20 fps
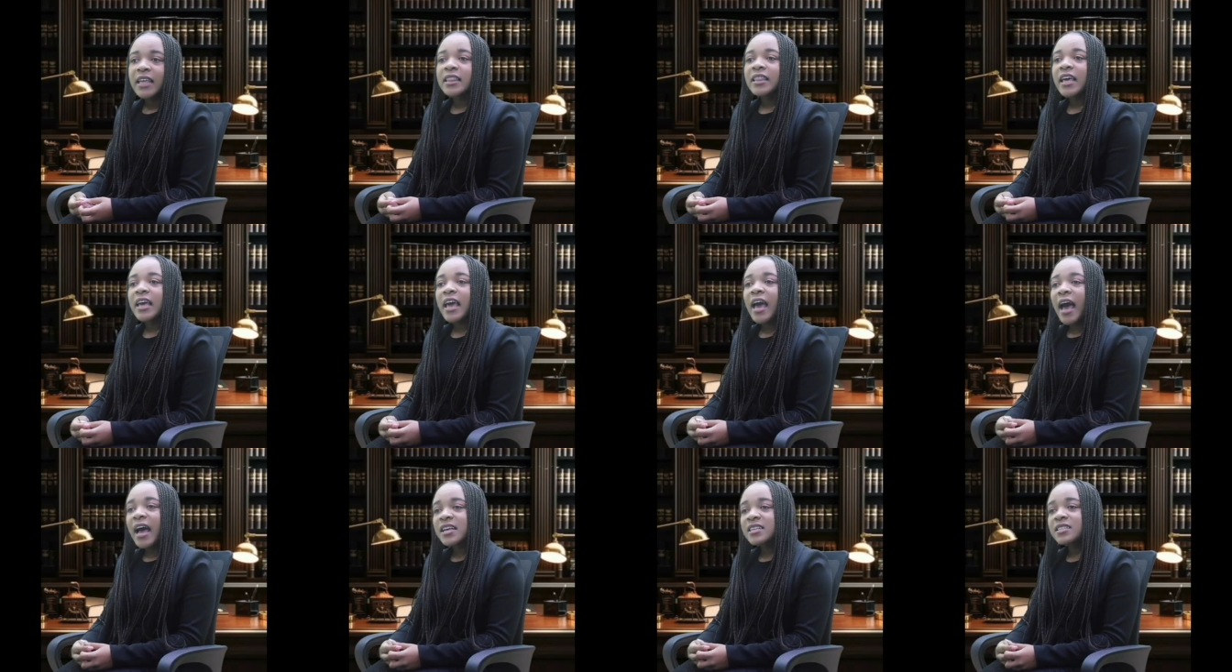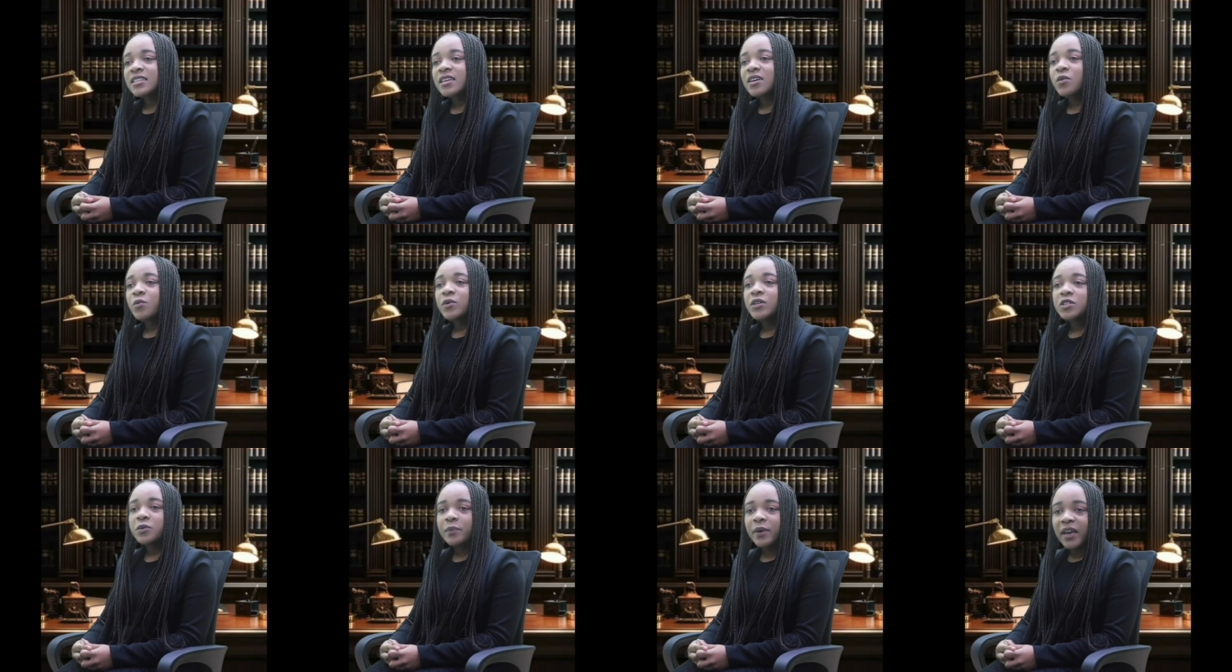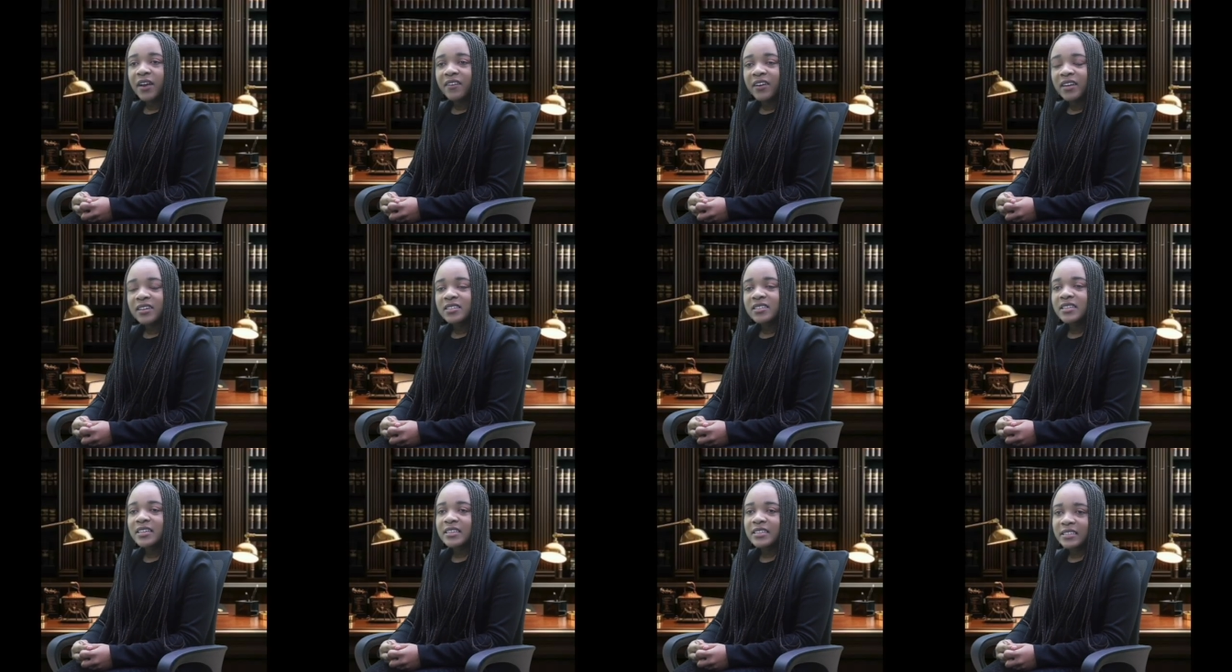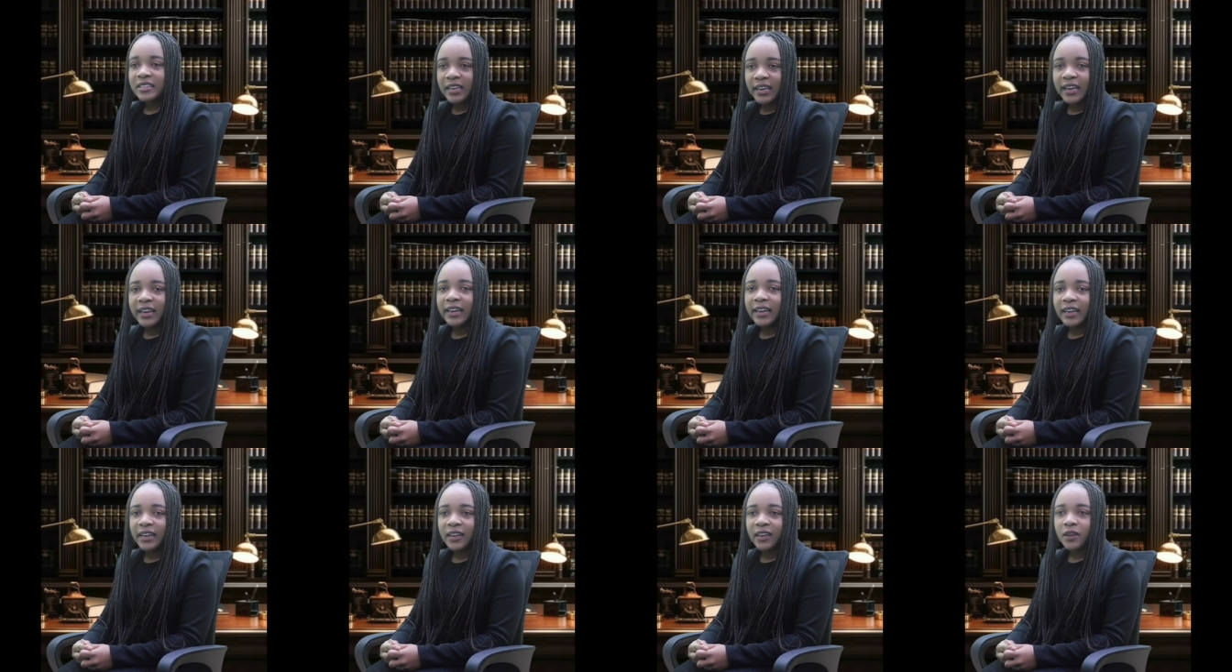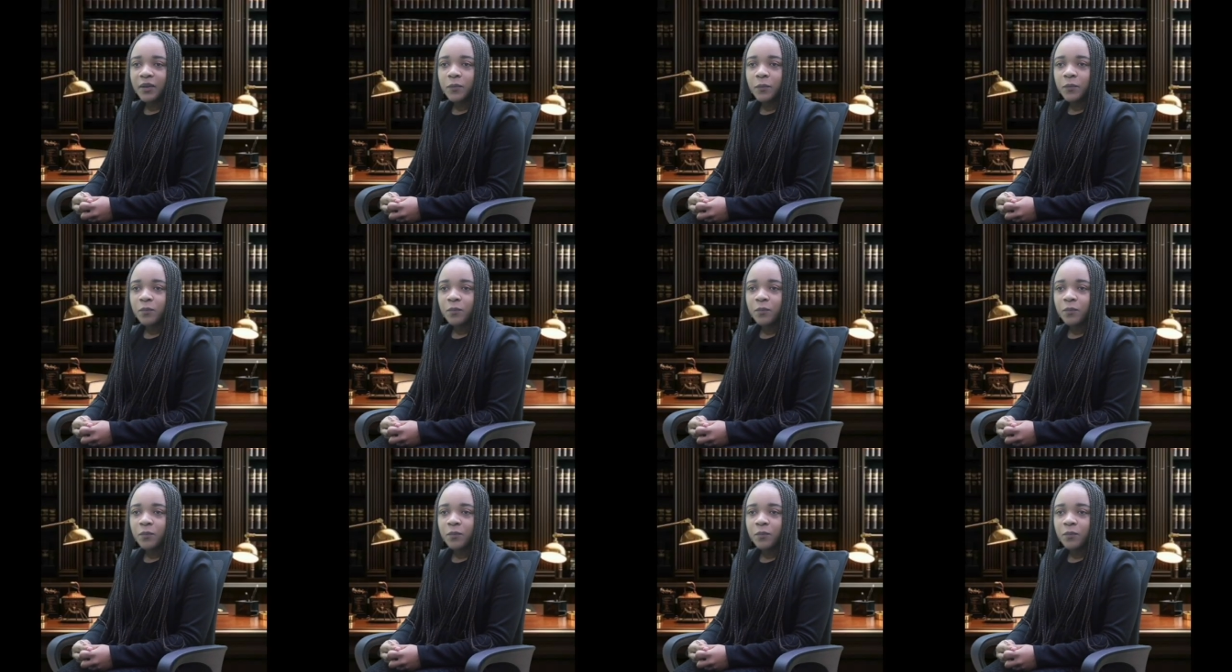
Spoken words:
they ask which parent is healing.